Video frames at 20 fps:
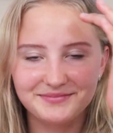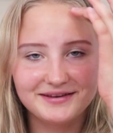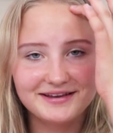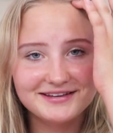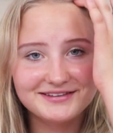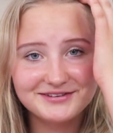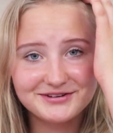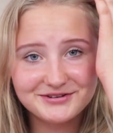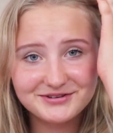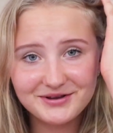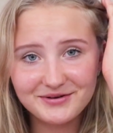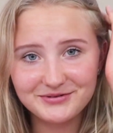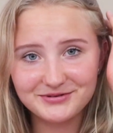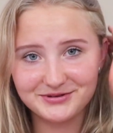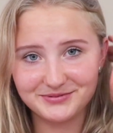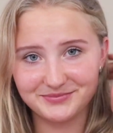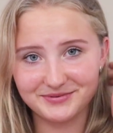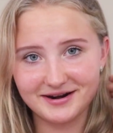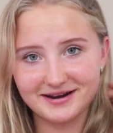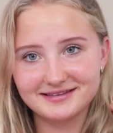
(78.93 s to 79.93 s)
because there's
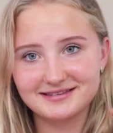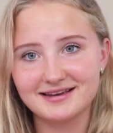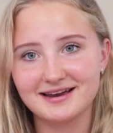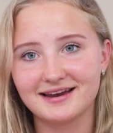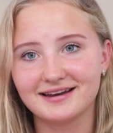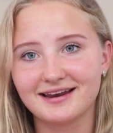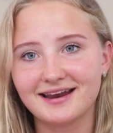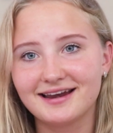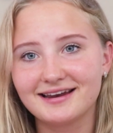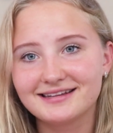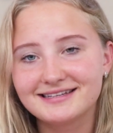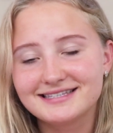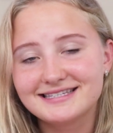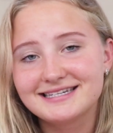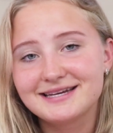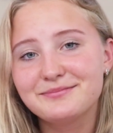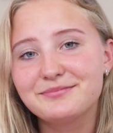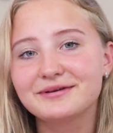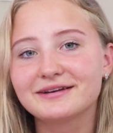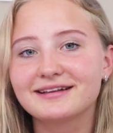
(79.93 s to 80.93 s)
always a bright side and
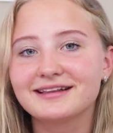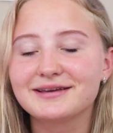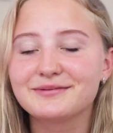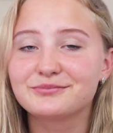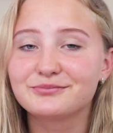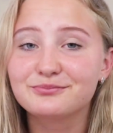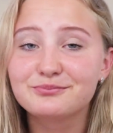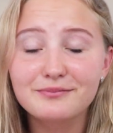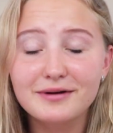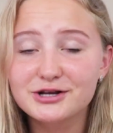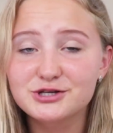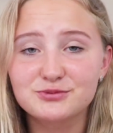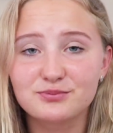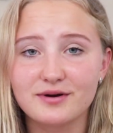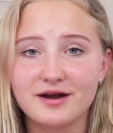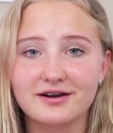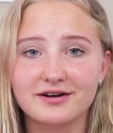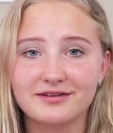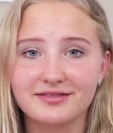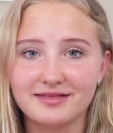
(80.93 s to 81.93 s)
it's typically much
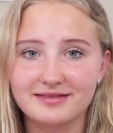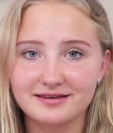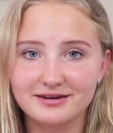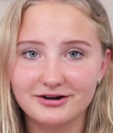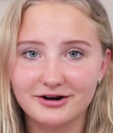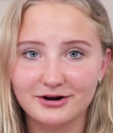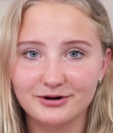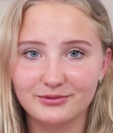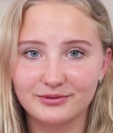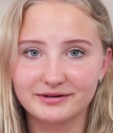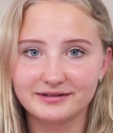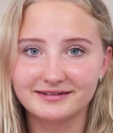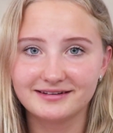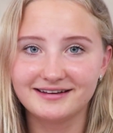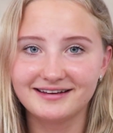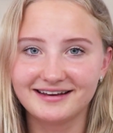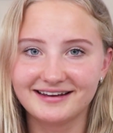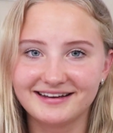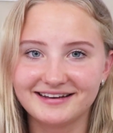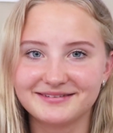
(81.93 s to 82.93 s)
brighter than the dark one.
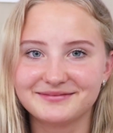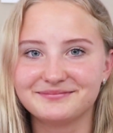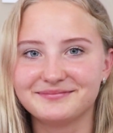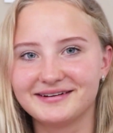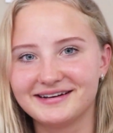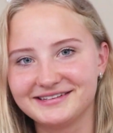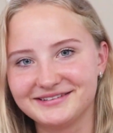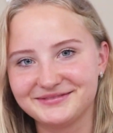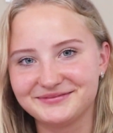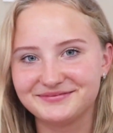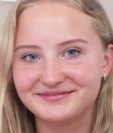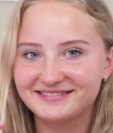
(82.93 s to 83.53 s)
But